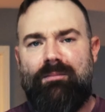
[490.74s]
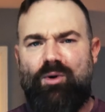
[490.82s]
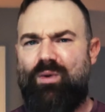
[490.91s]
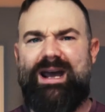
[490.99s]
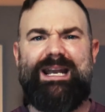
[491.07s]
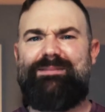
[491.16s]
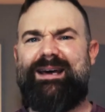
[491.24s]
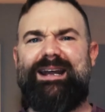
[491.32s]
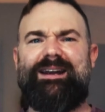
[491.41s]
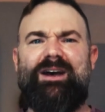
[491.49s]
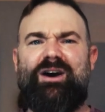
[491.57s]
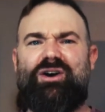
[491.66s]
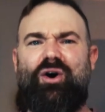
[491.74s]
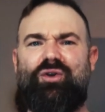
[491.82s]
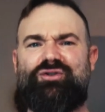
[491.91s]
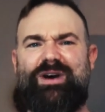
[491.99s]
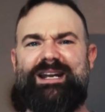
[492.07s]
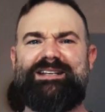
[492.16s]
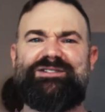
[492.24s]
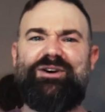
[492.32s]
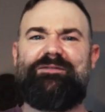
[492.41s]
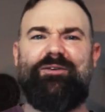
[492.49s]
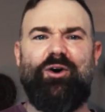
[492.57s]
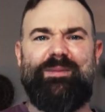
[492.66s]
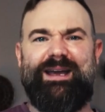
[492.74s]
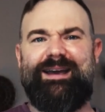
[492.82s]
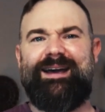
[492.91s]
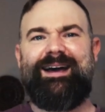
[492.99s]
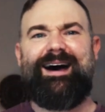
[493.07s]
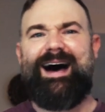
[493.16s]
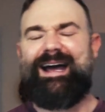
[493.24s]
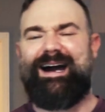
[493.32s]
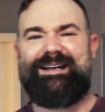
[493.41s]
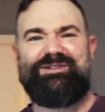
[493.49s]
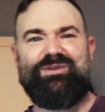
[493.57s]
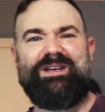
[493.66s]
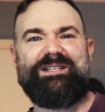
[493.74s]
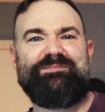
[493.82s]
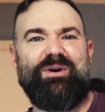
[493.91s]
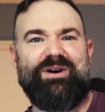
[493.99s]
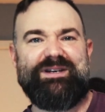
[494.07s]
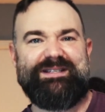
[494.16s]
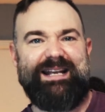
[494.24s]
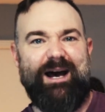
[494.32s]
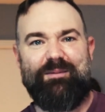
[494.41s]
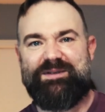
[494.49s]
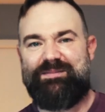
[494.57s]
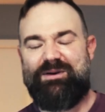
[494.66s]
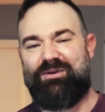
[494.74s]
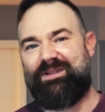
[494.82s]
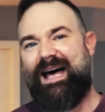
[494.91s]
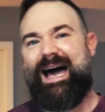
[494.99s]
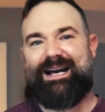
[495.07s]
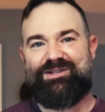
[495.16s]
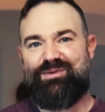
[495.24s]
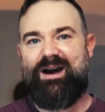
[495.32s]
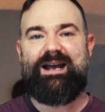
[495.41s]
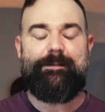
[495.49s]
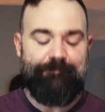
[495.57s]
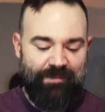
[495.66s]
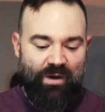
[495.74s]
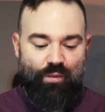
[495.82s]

But wait a minute, cold training's good for me. I do this because it helps me relax, right?